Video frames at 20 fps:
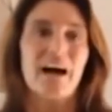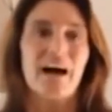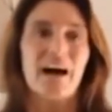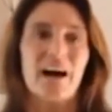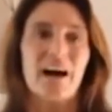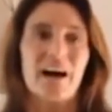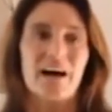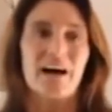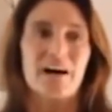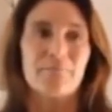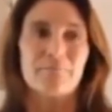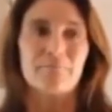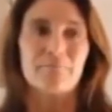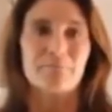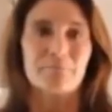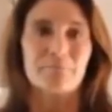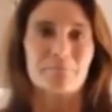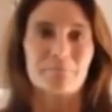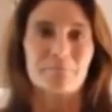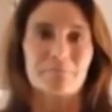
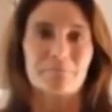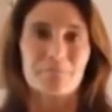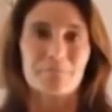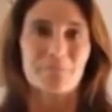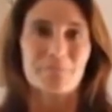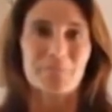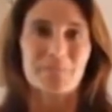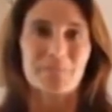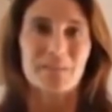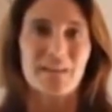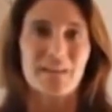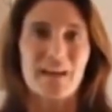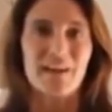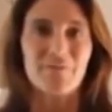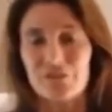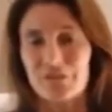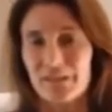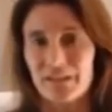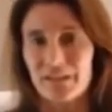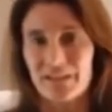
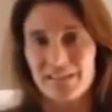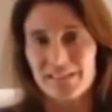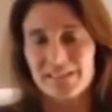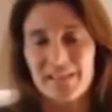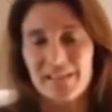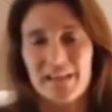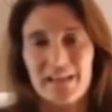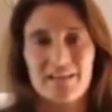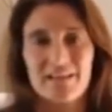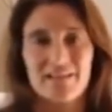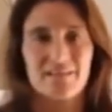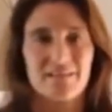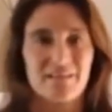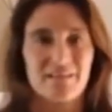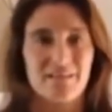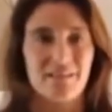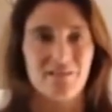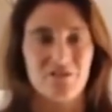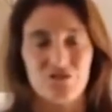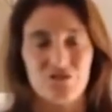everything I say
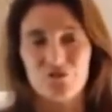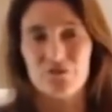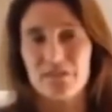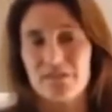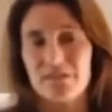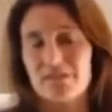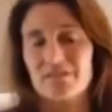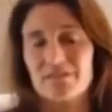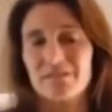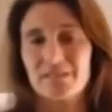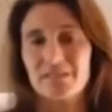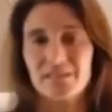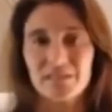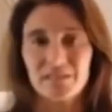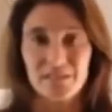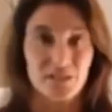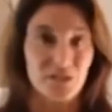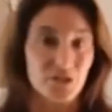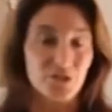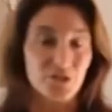and do in here is
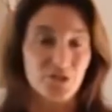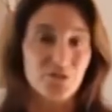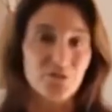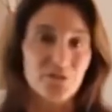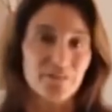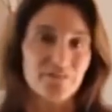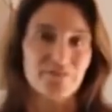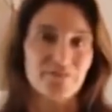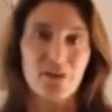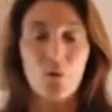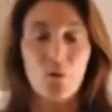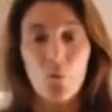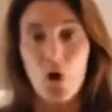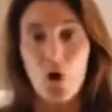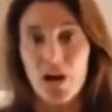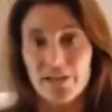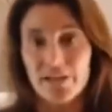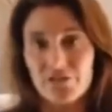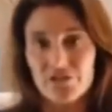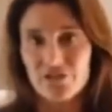listened to, if not
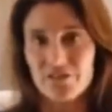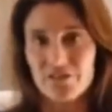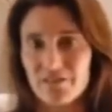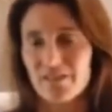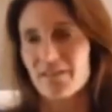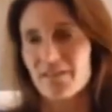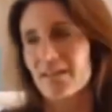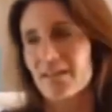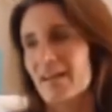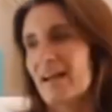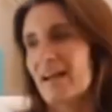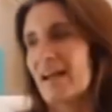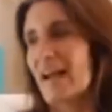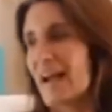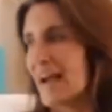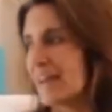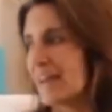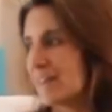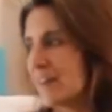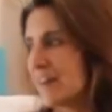watched.
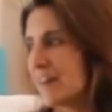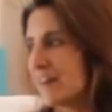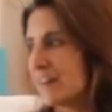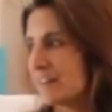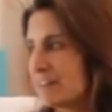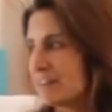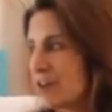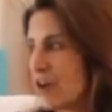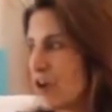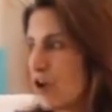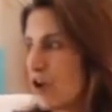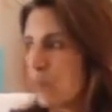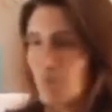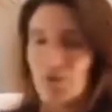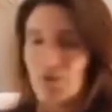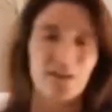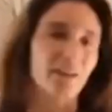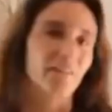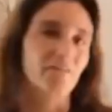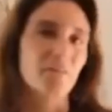And then
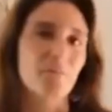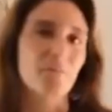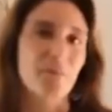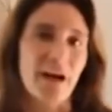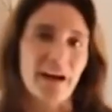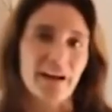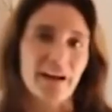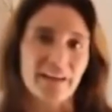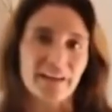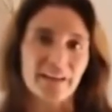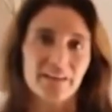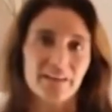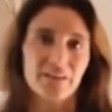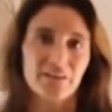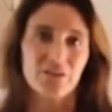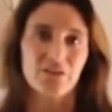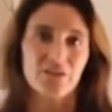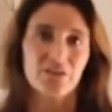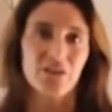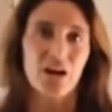opening of the back
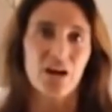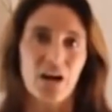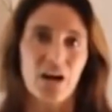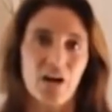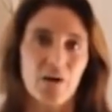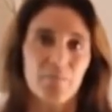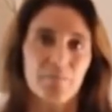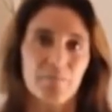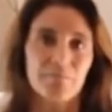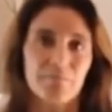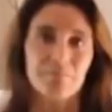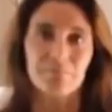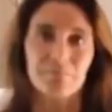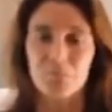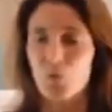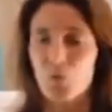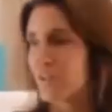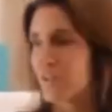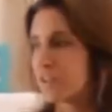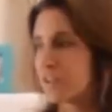
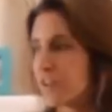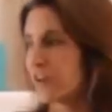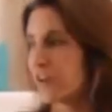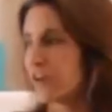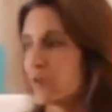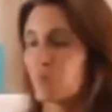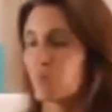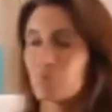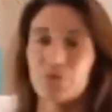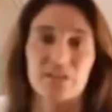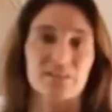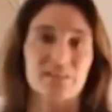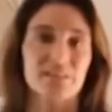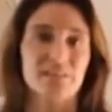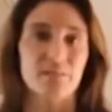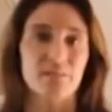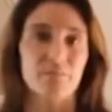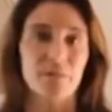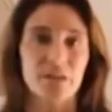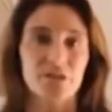window, because
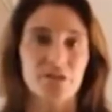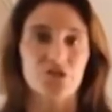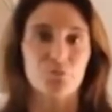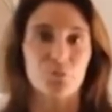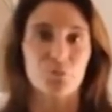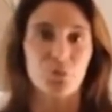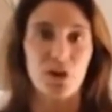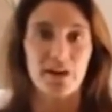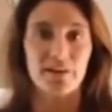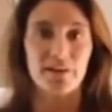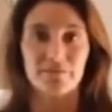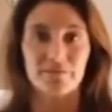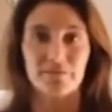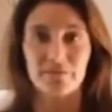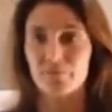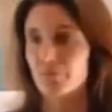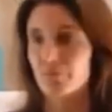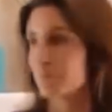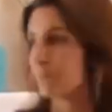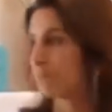it's a much
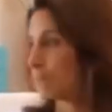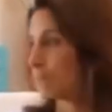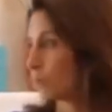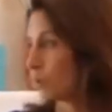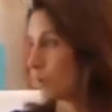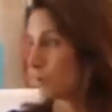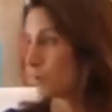more